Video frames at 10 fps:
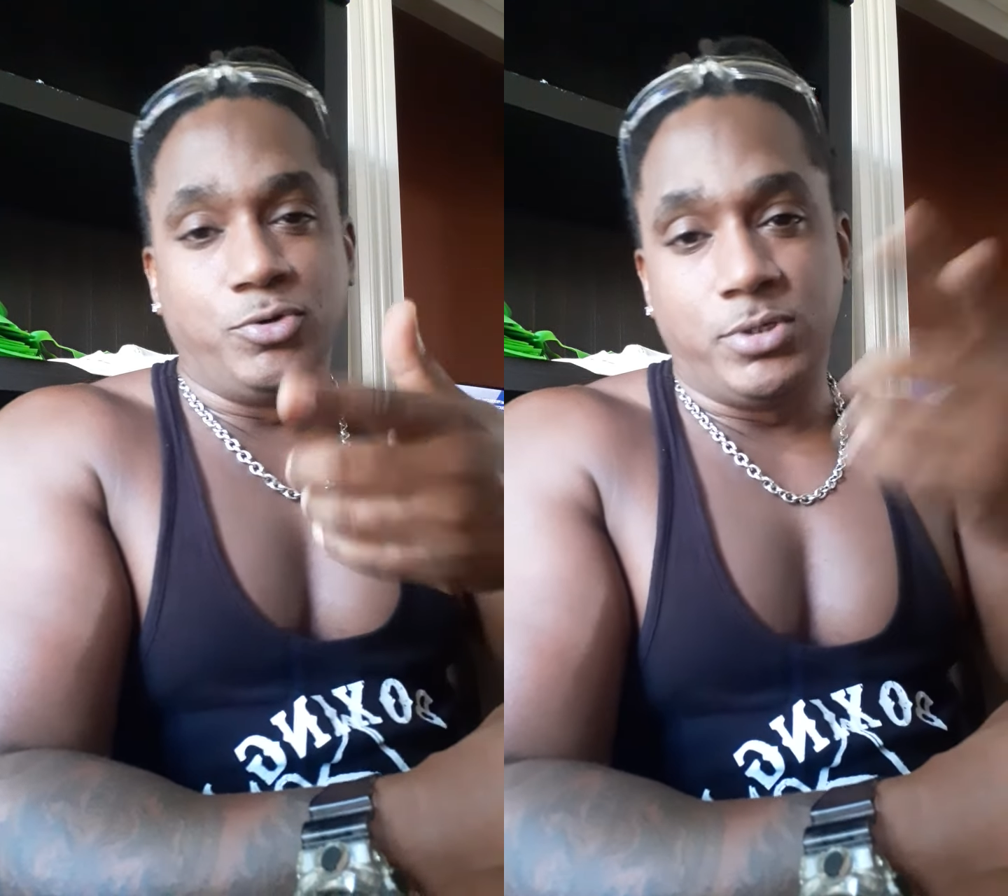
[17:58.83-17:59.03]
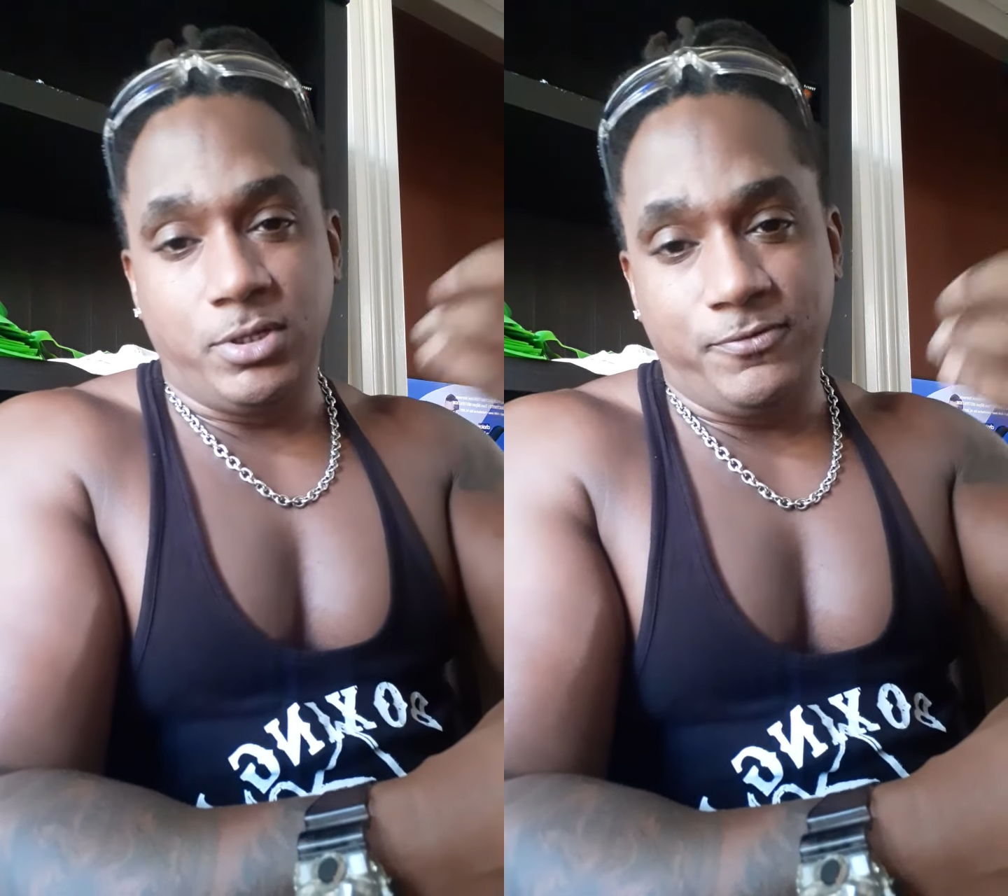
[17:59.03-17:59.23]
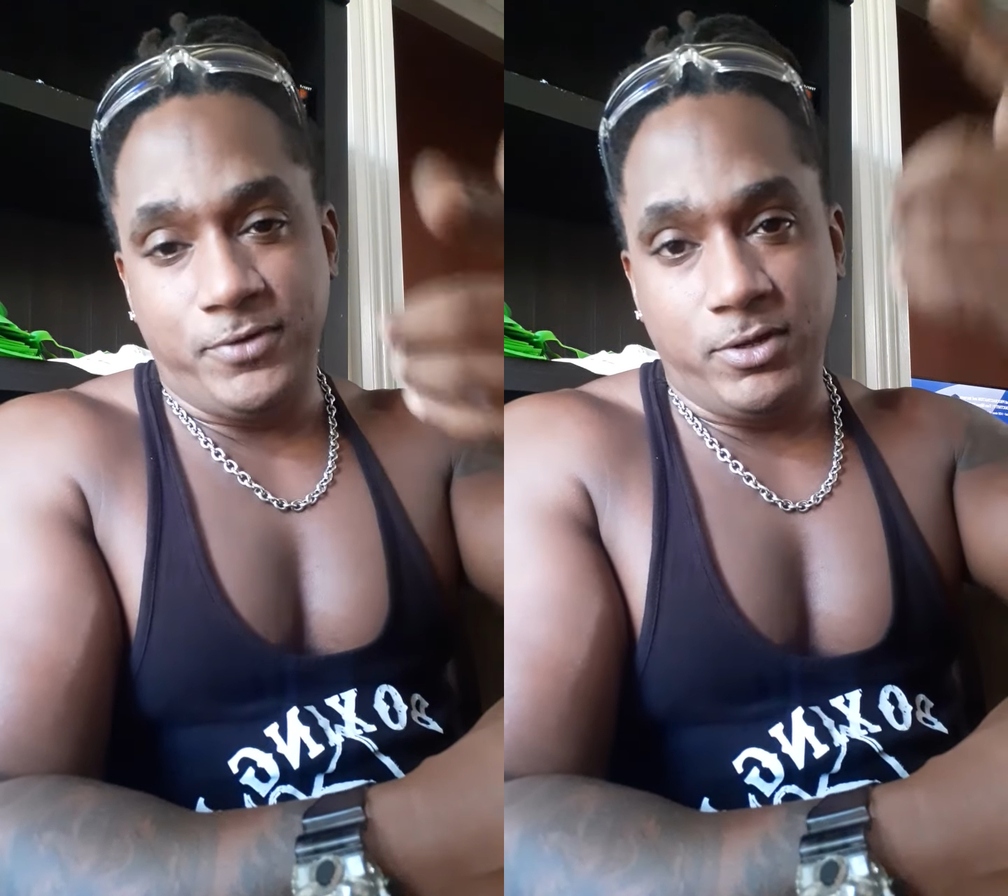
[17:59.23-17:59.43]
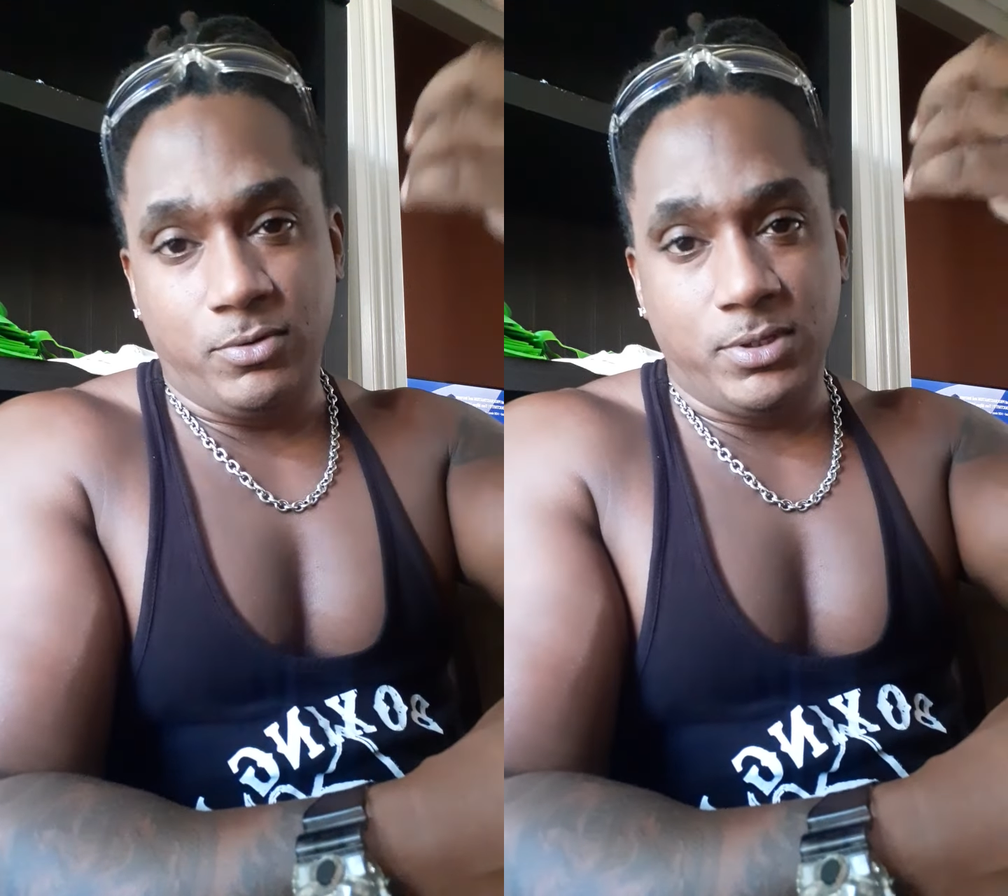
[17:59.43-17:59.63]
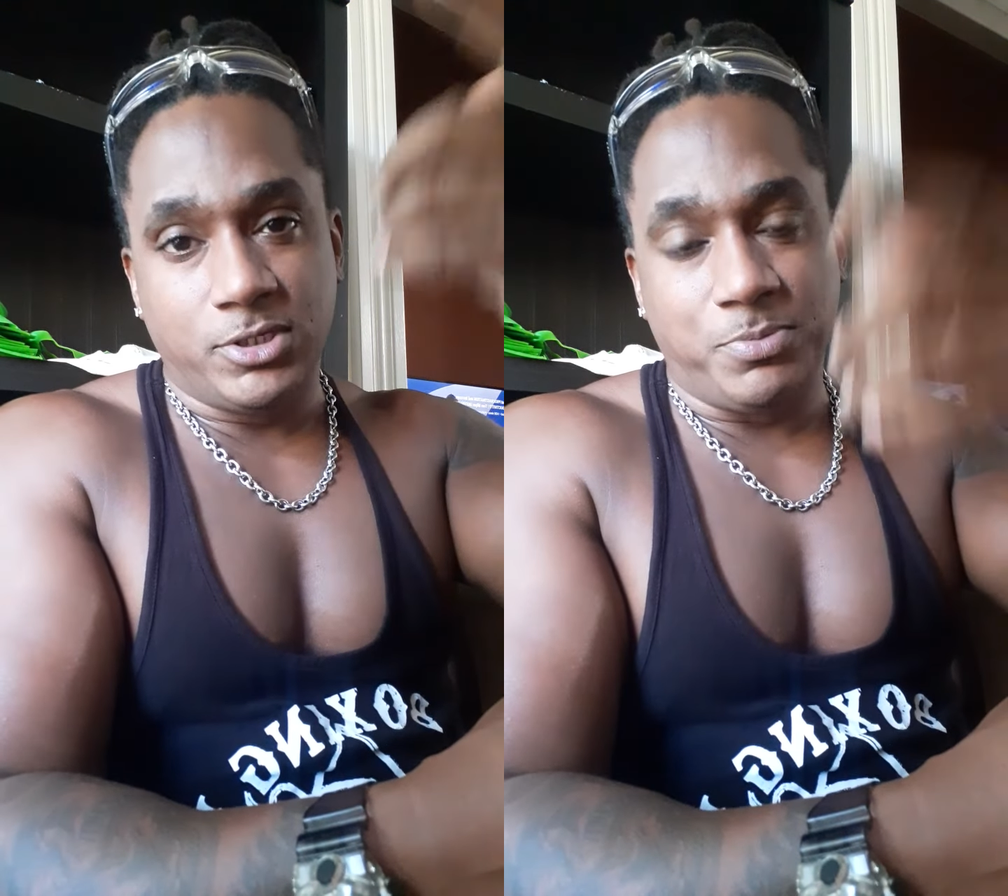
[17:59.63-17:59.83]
do another video on this.